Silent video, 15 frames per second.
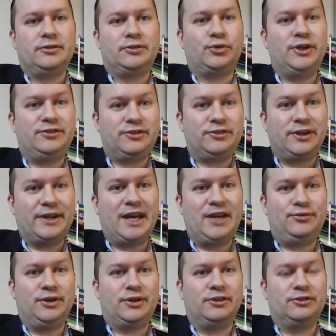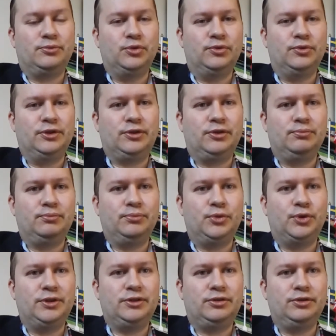Christian Africans
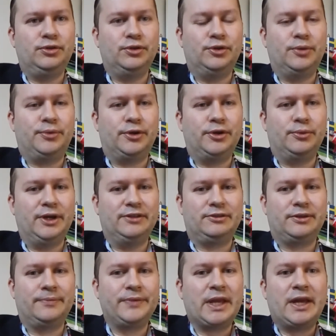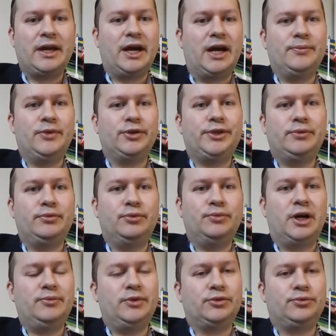moving to Europe or the West. I'm
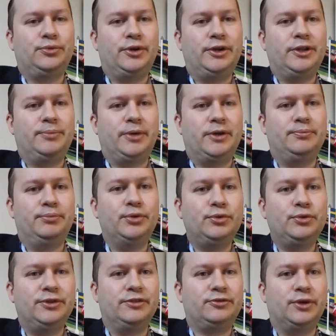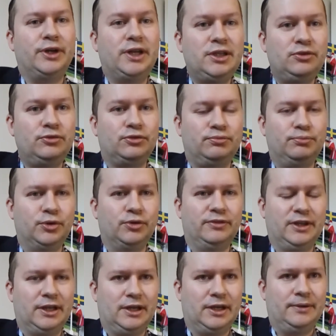not worried about Buddhists or Hindus
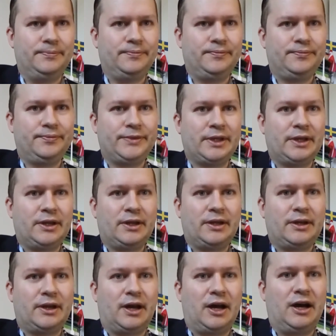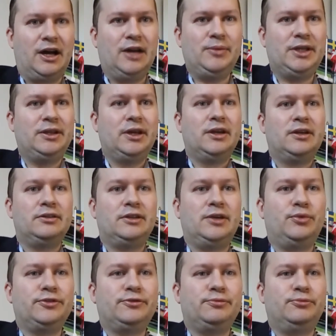moving here. I mean,
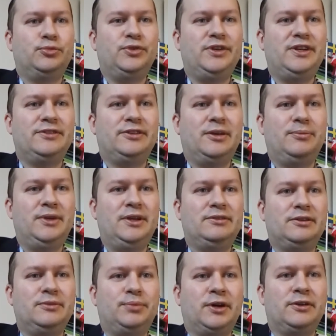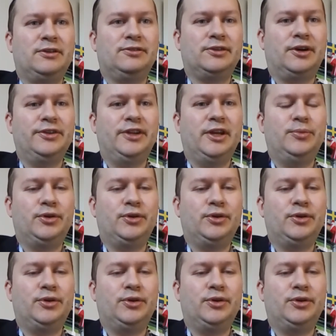there was Vietnamese and Pakistani